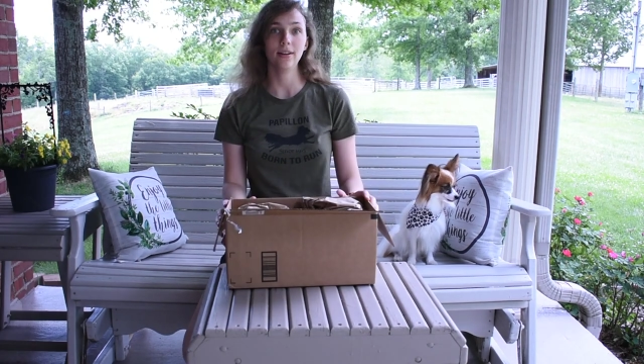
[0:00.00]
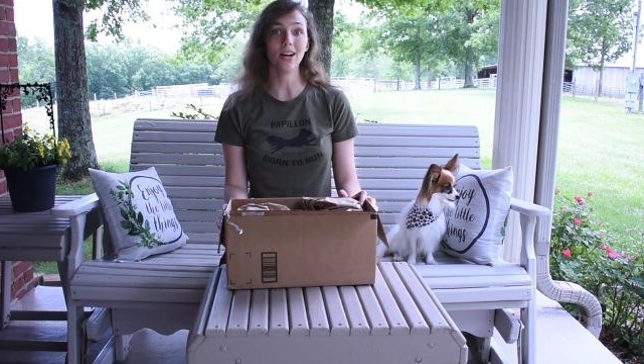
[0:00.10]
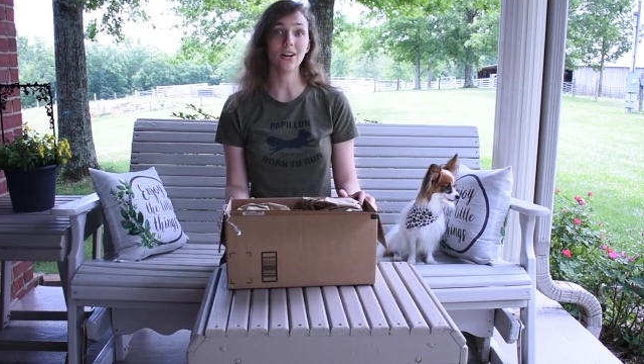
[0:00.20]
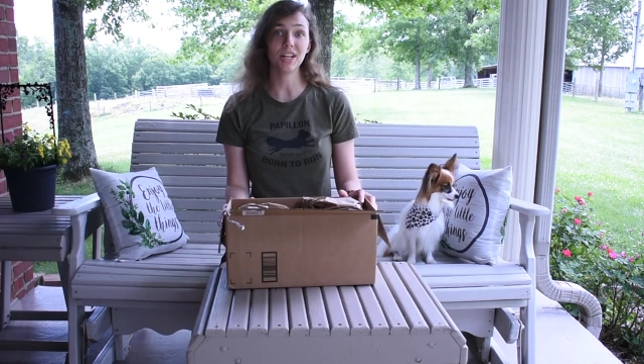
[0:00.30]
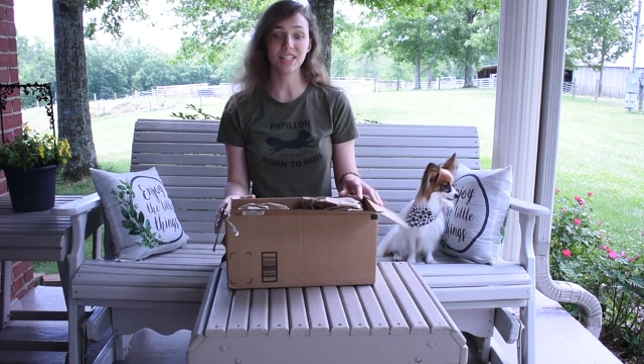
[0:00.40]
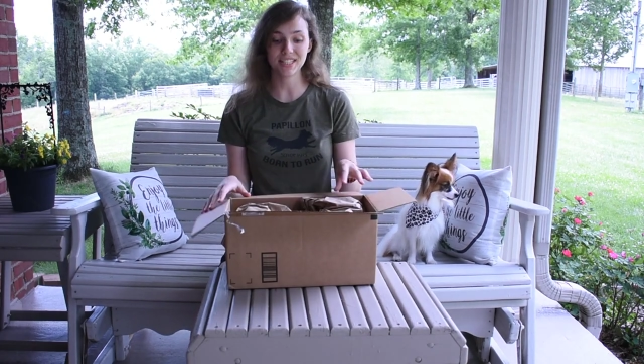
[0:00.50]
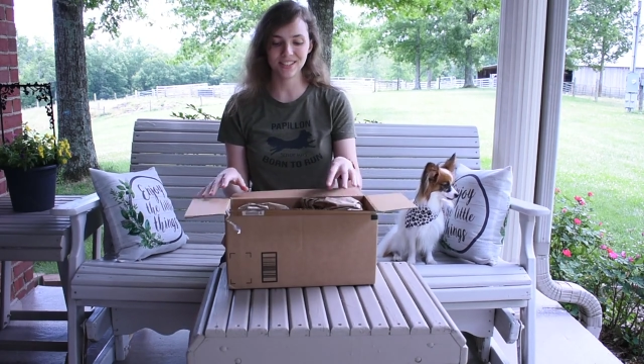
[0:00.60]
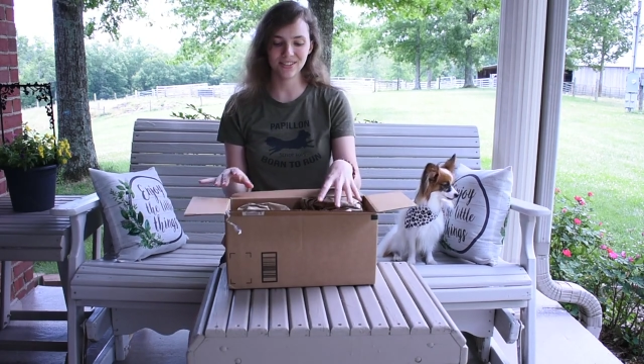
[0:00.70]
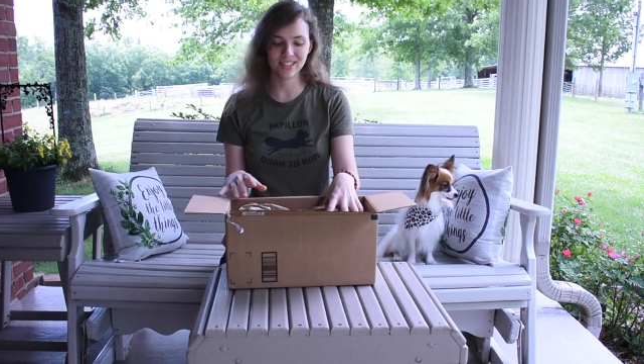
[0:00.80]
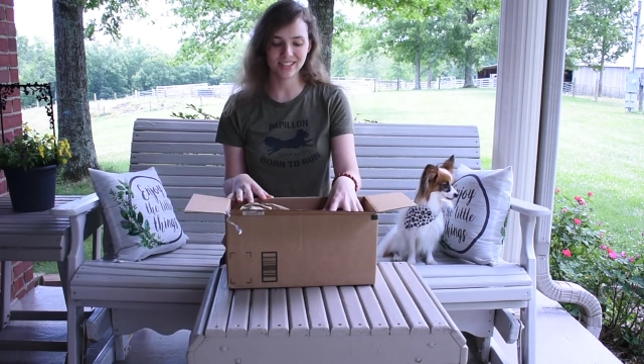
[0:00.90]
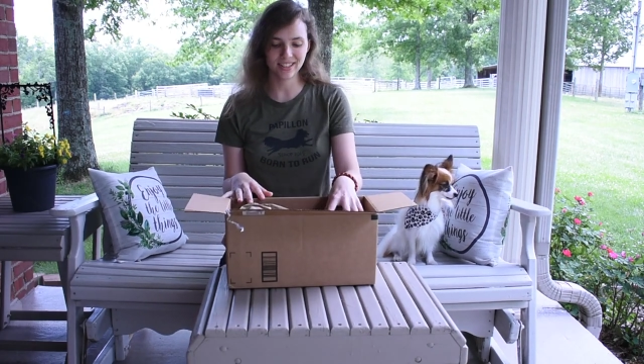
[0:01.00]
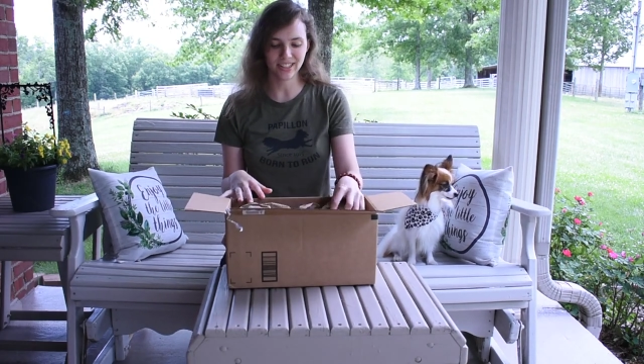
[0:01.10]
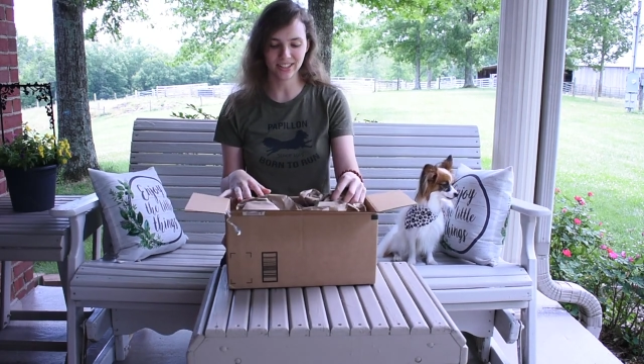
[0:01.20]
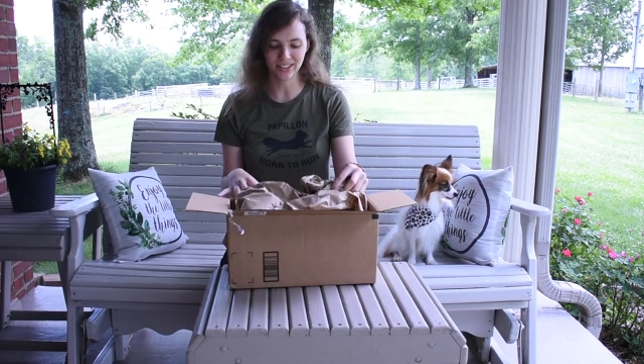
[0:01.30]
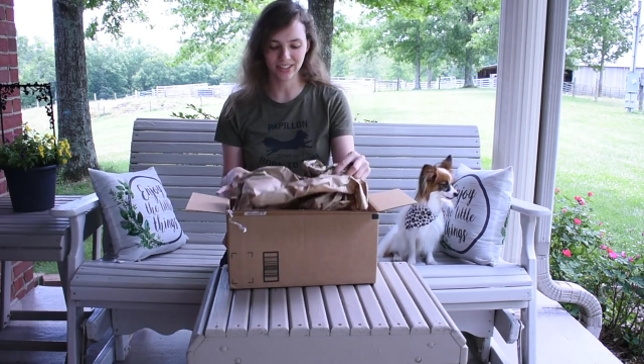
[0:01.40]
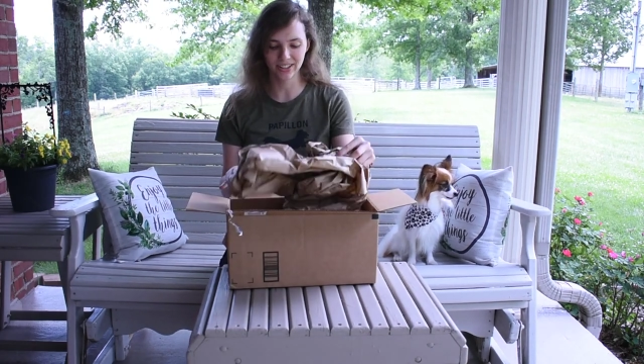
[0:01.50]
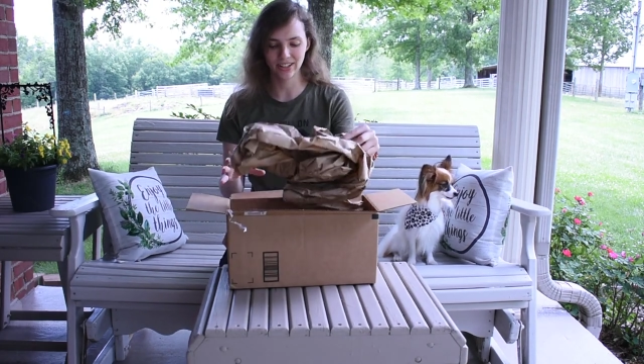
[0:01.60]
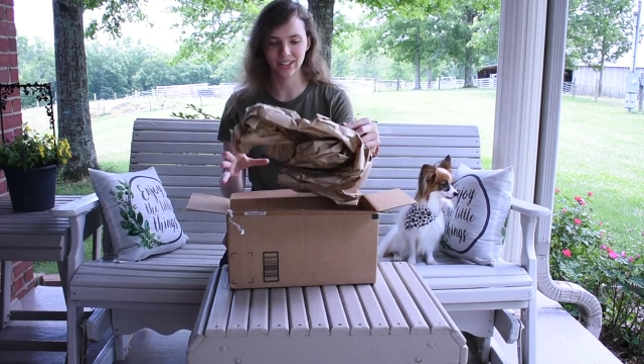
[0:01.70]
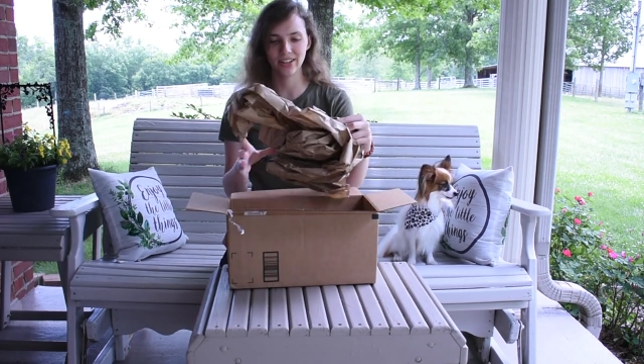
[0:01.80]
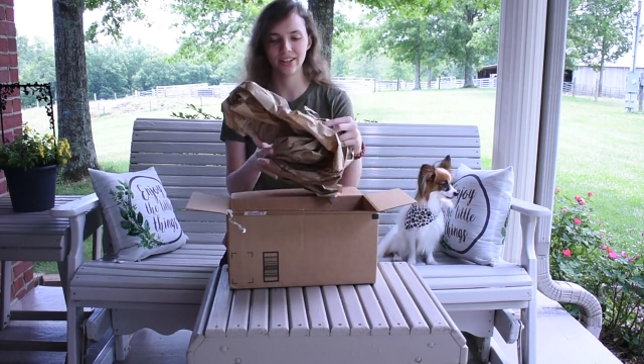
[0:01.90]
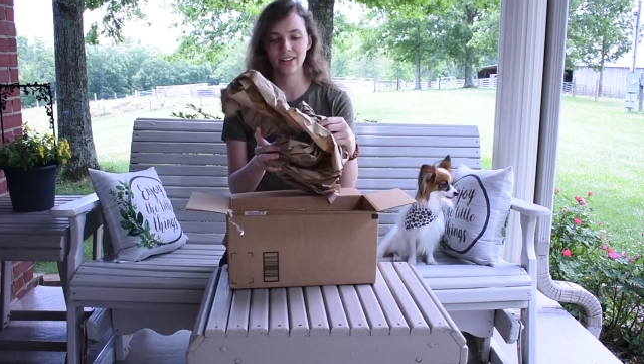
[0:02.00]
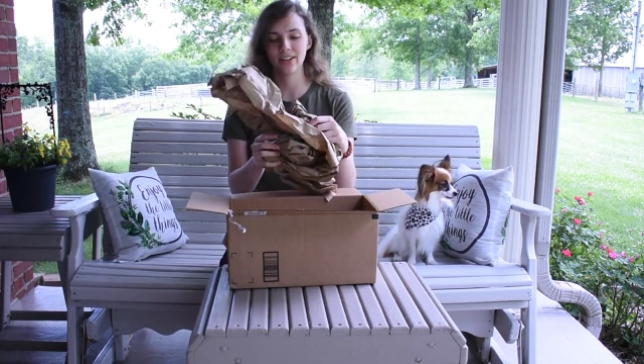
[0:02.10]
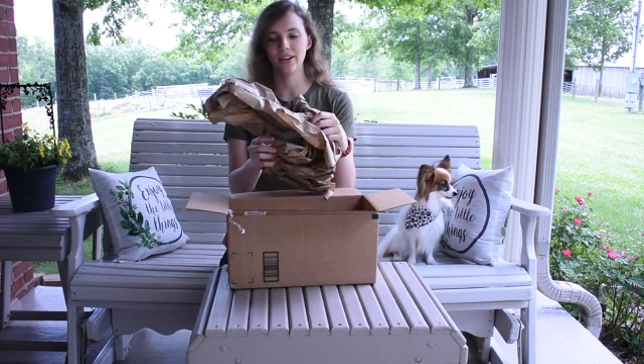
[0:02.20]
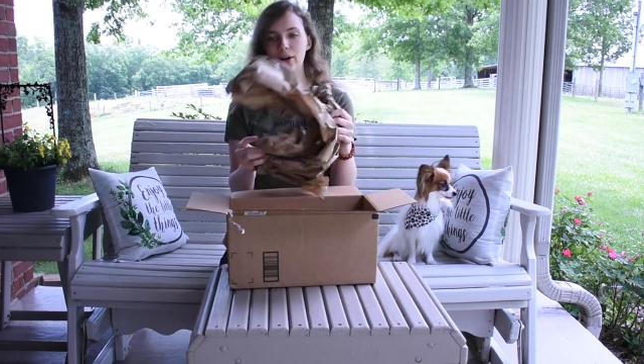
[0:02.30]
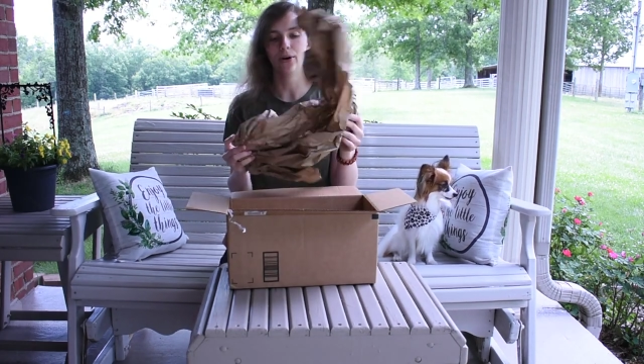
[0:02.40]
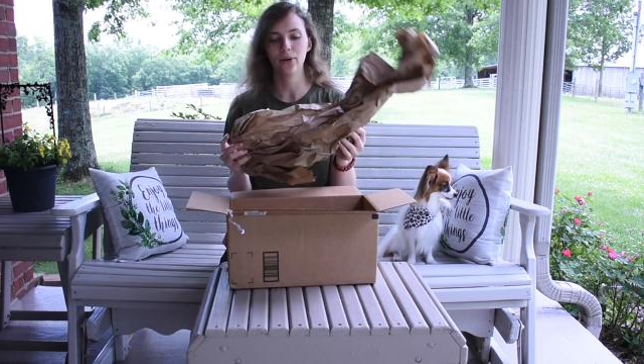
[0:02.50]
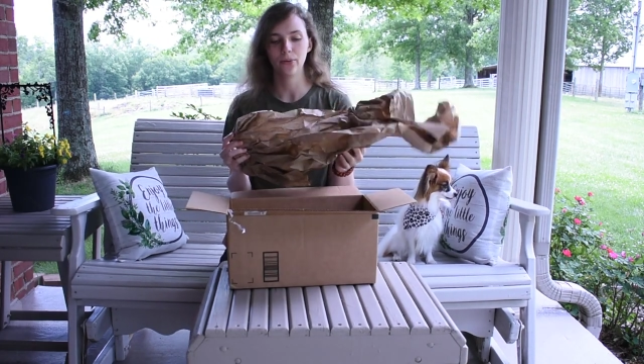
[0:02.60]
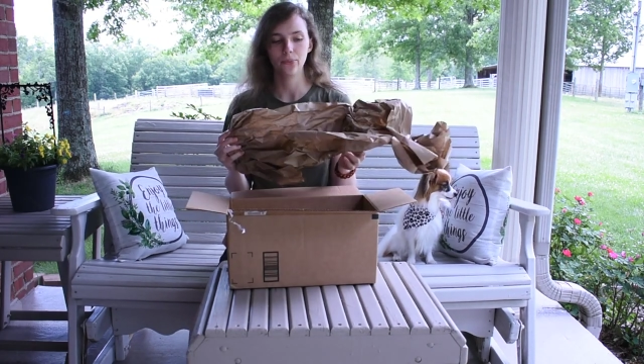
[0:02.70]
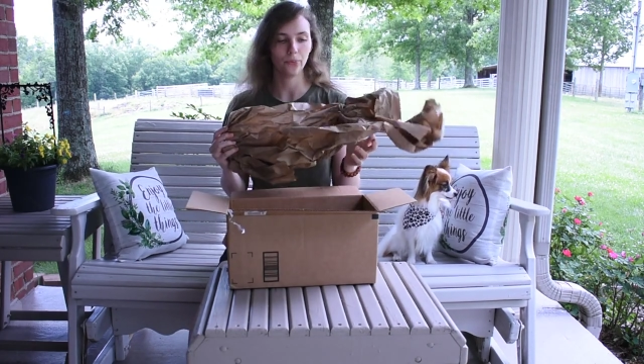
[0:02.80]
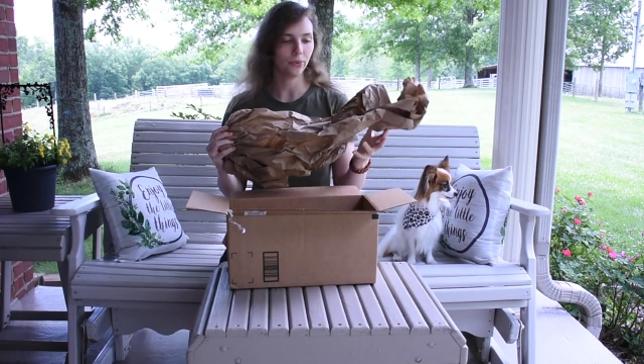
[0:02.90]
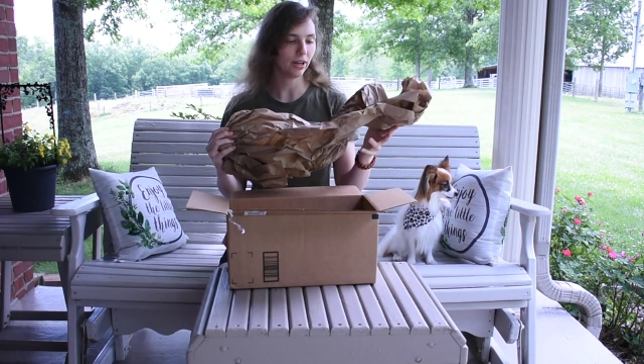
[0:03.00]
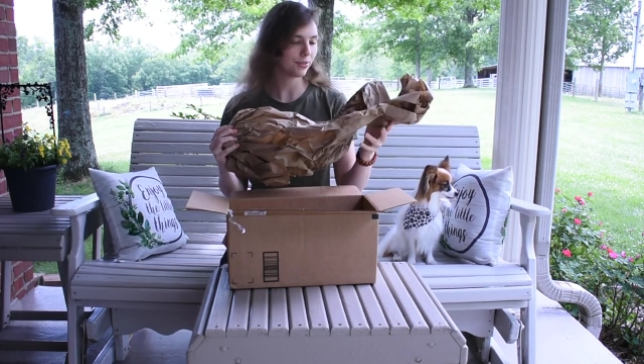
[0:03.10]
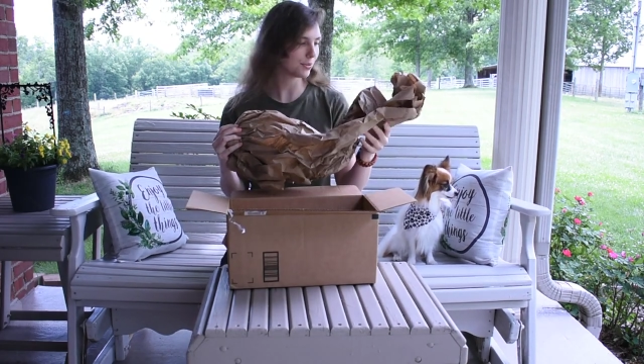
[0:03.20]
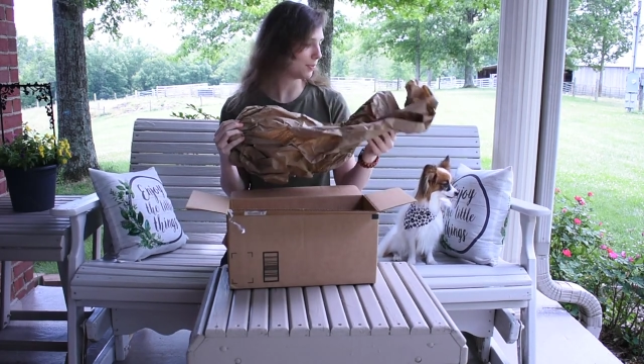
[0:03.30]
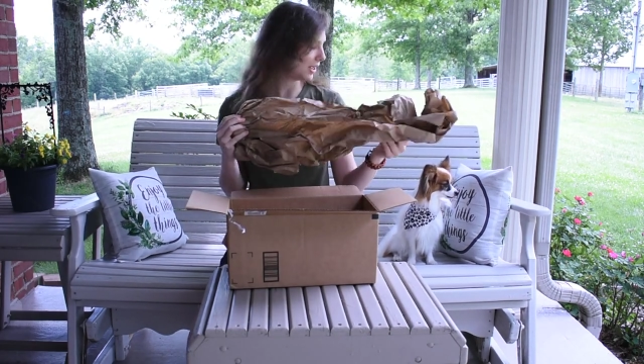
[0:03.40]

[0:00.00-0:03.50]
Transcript: Alright, let's see what's in here. We have some